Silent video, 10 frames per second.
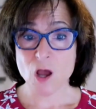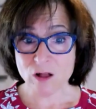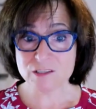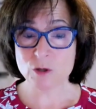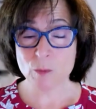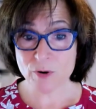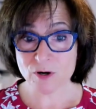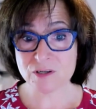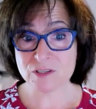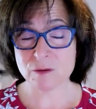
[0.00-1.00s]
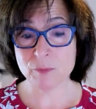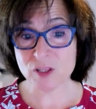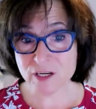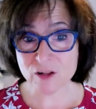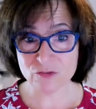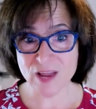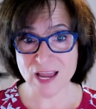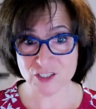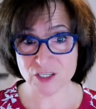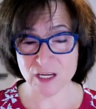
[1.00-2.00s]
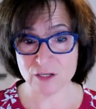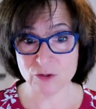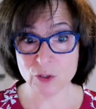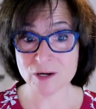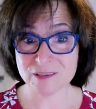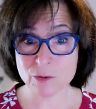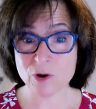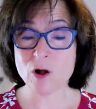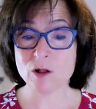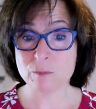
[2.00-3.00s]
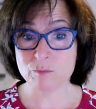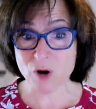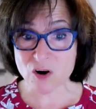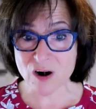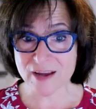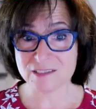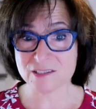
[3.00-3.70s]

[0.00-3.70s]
Also, Burr's political faction in New York, they were called Burrites.